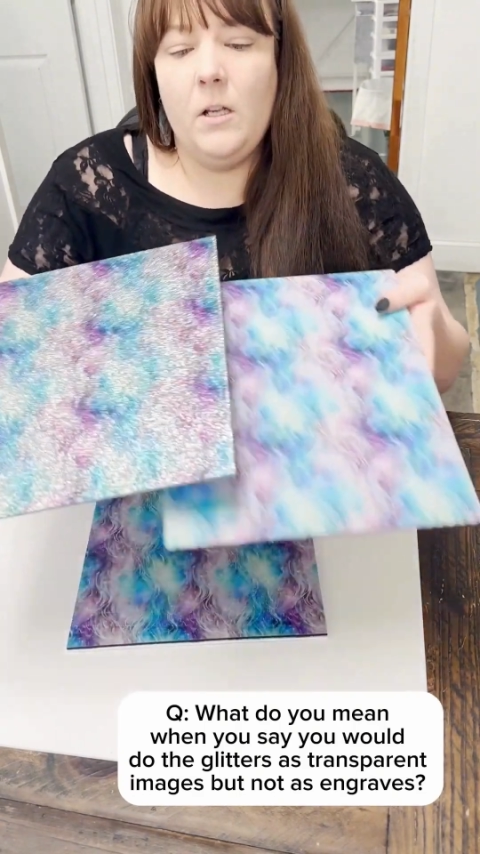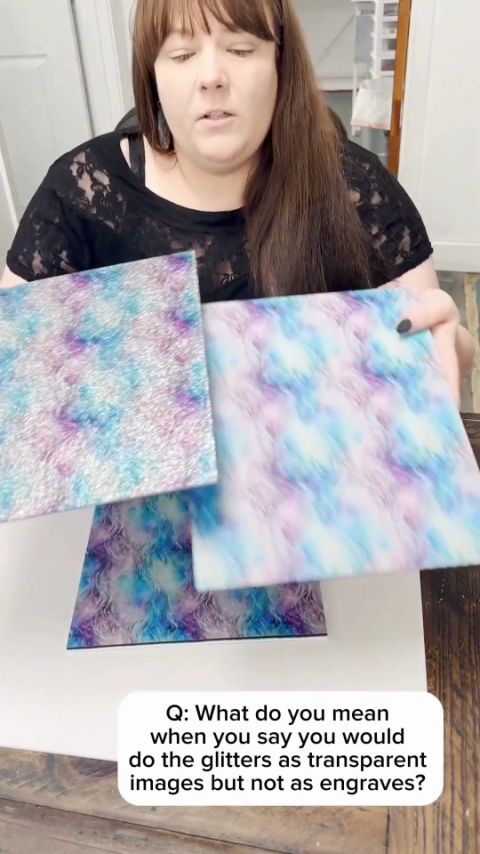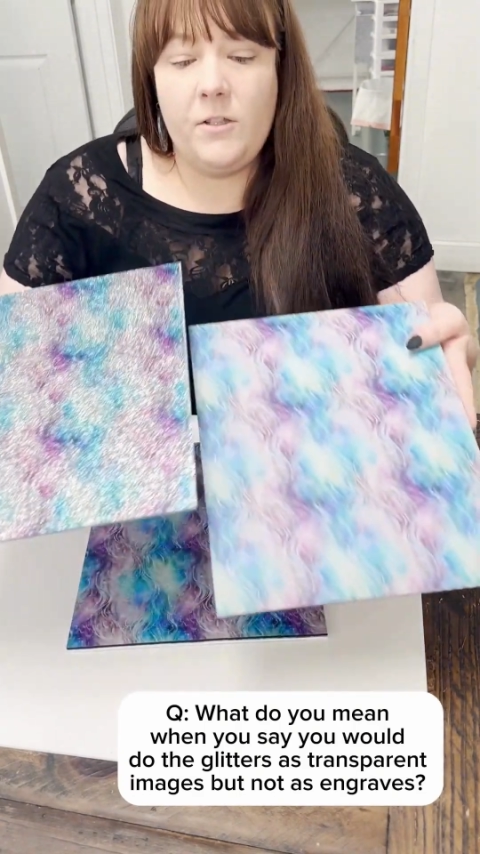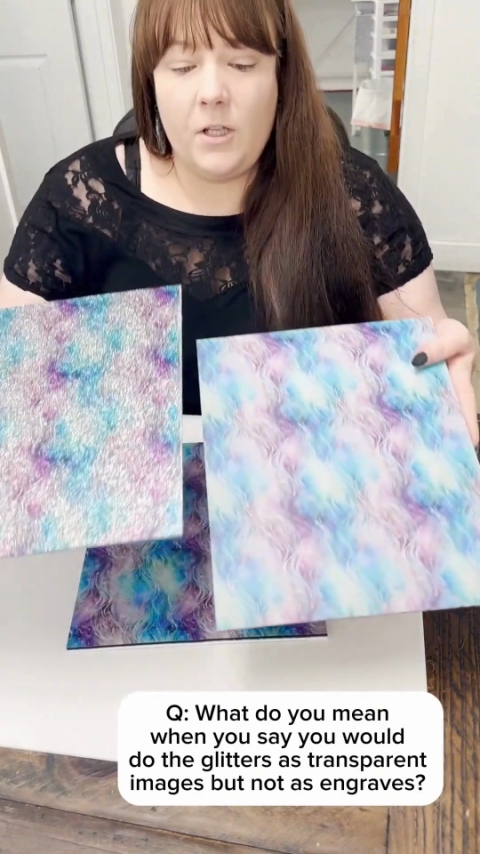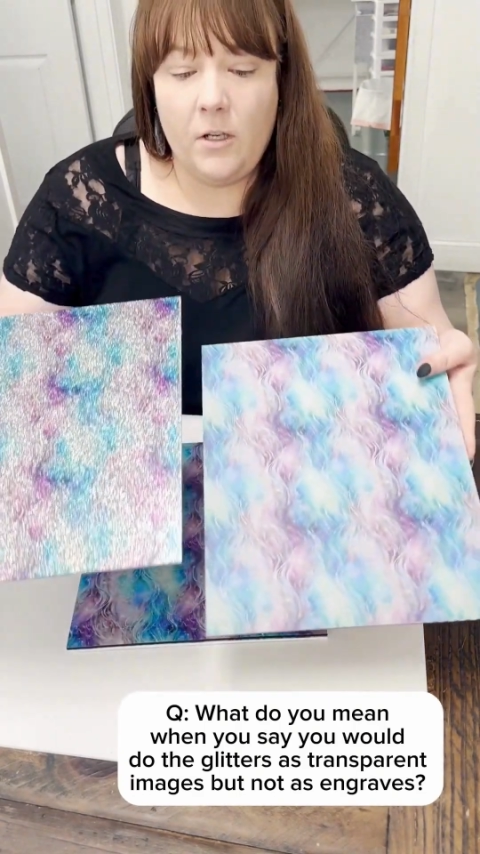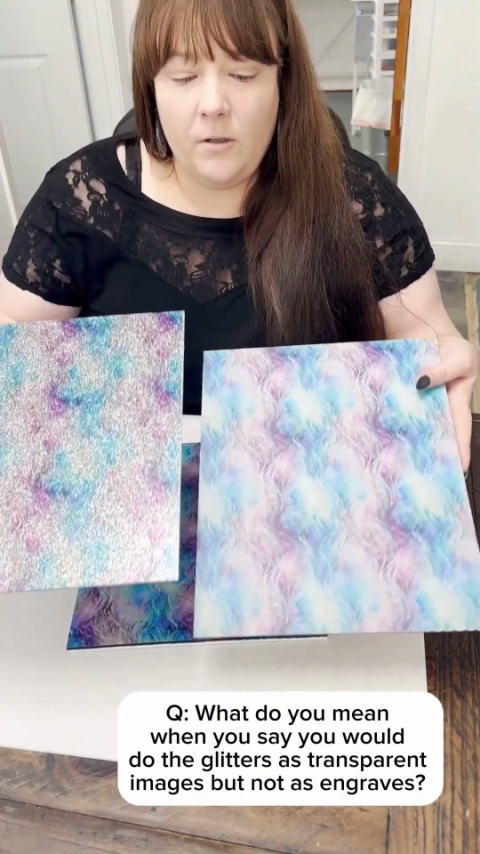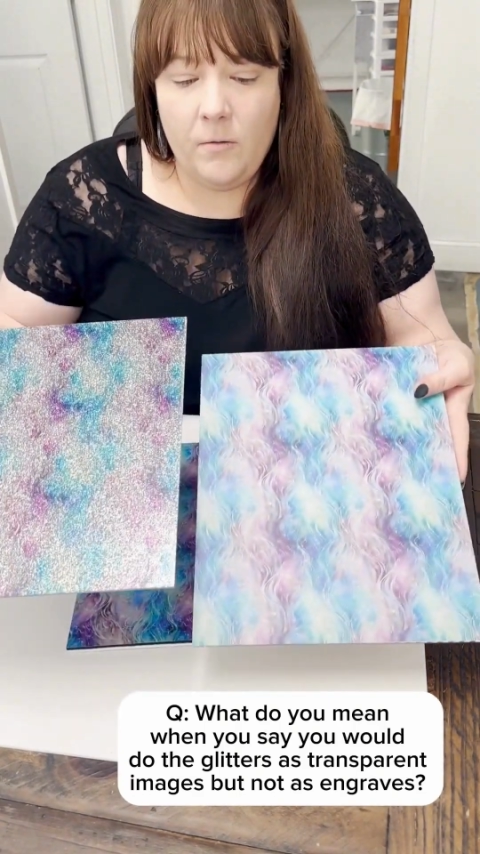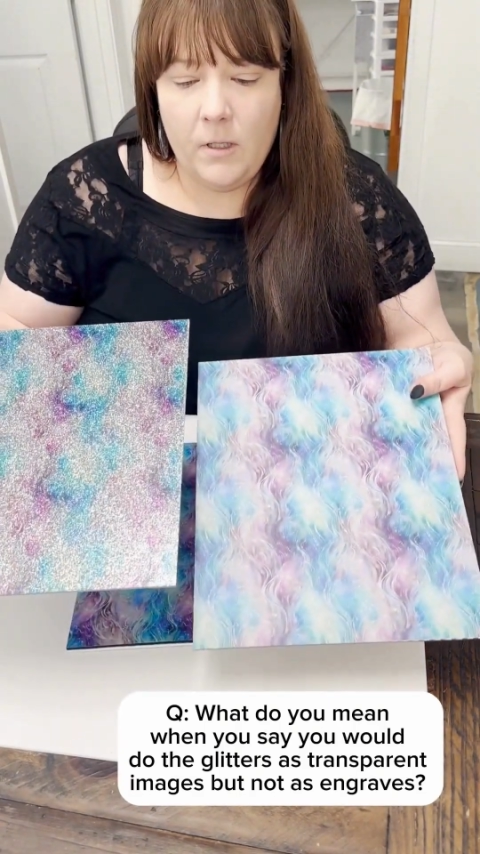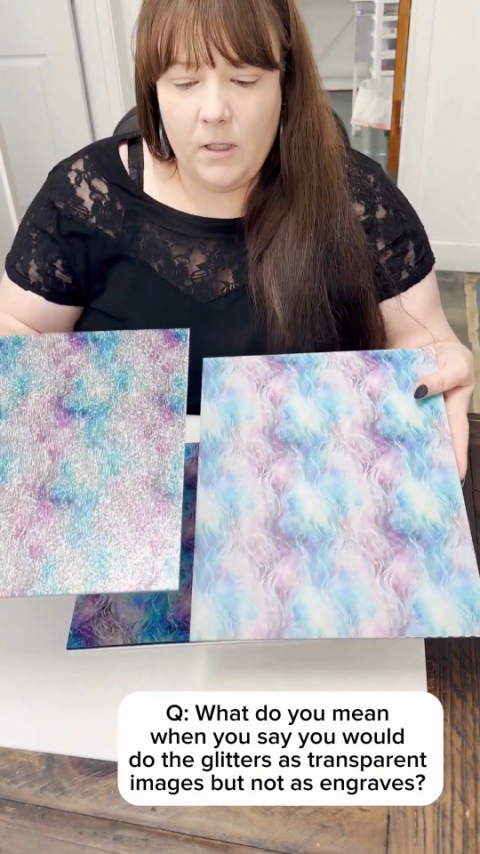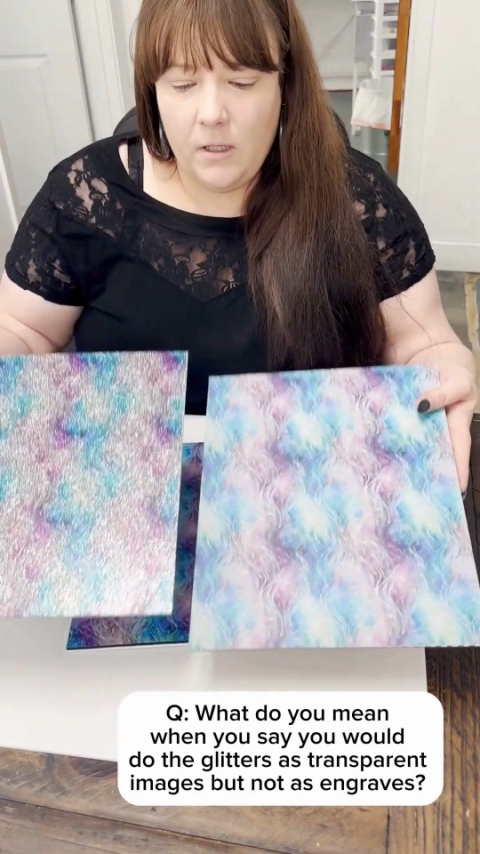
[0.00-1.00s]

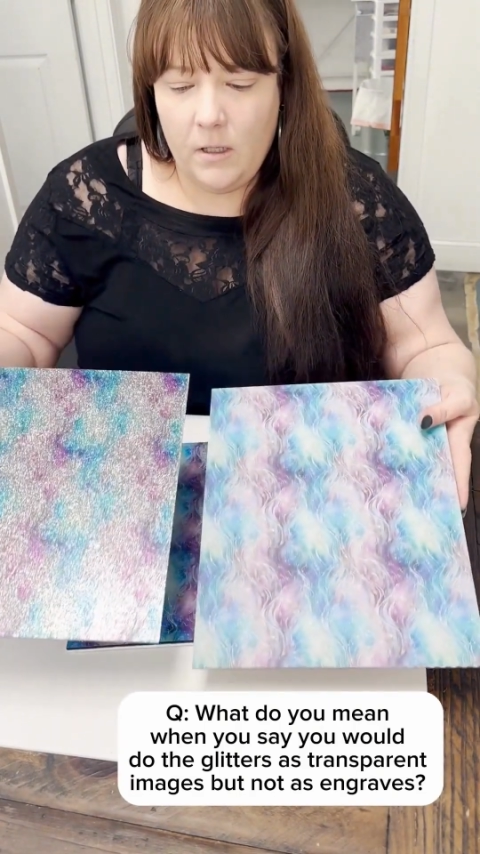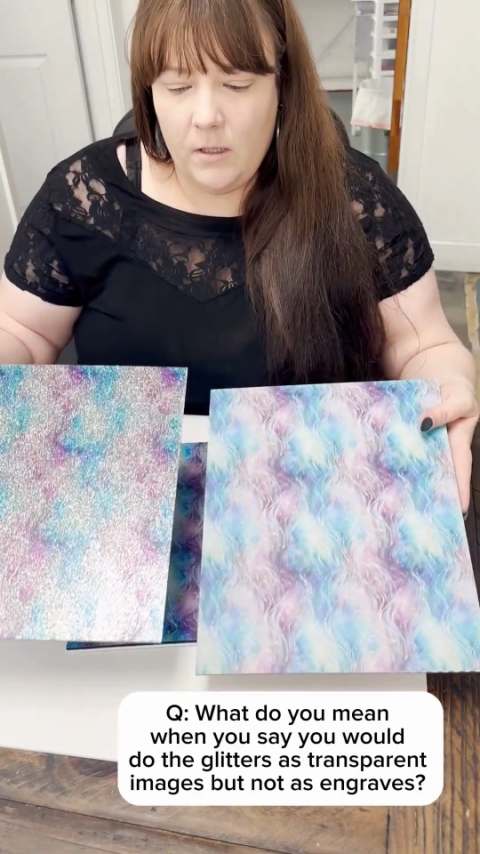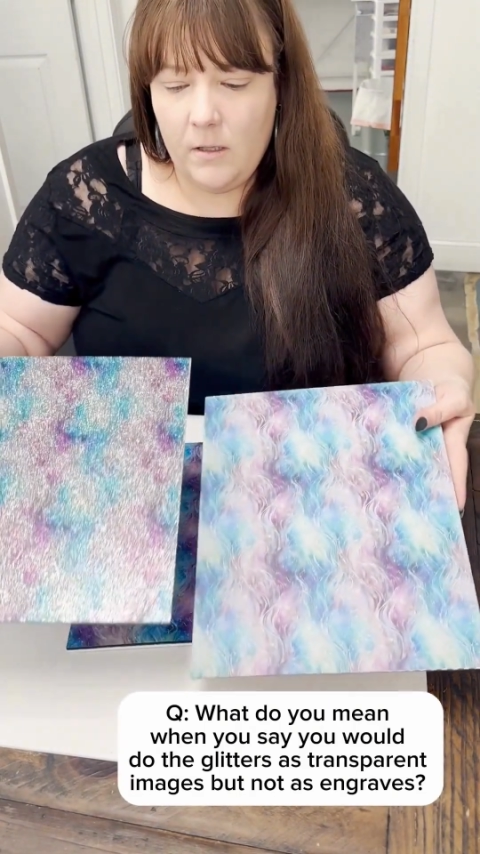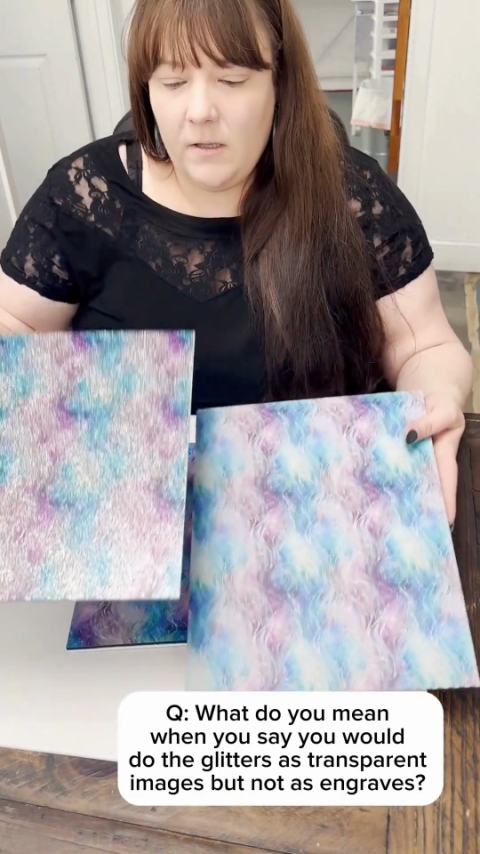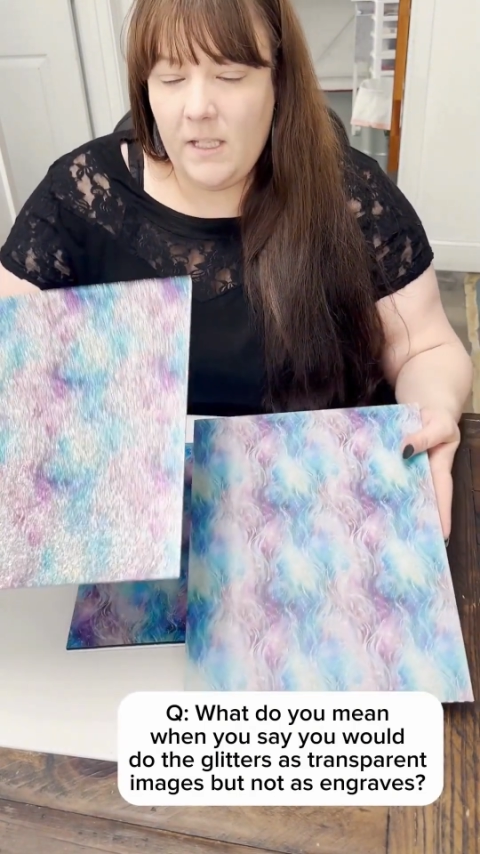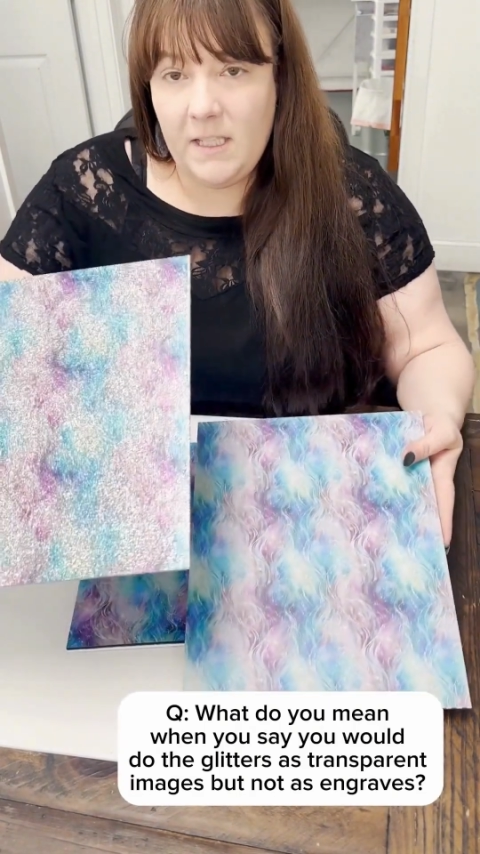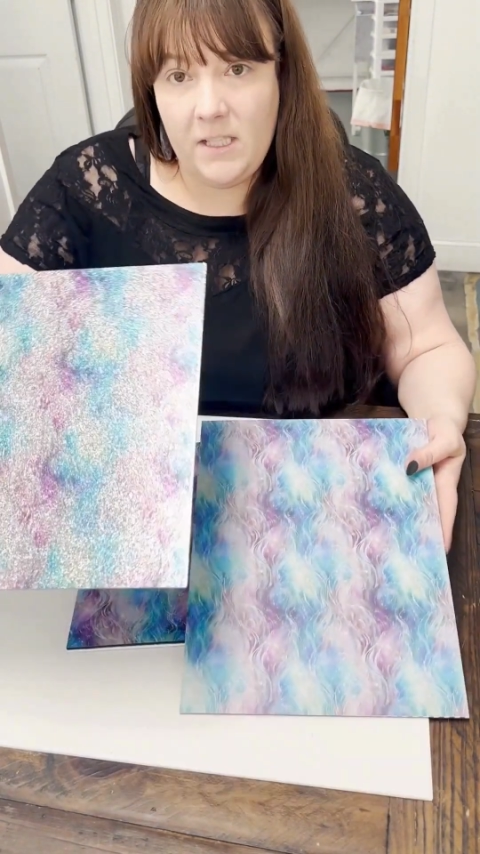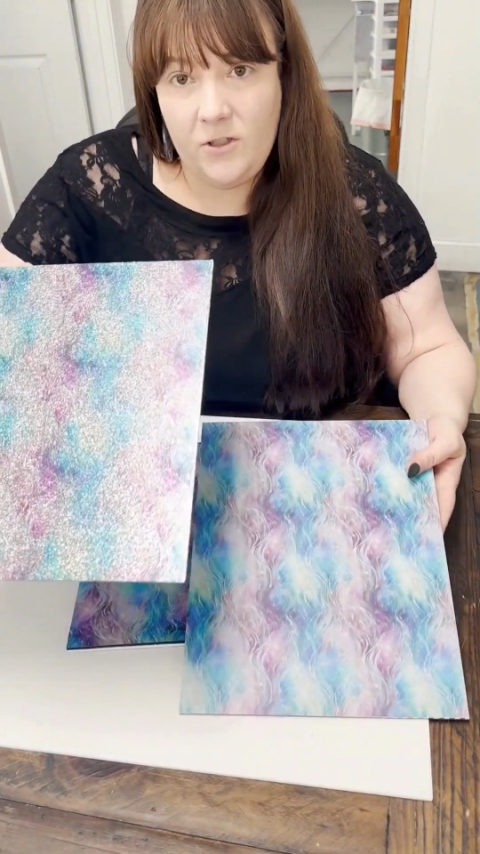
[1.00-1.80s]
So this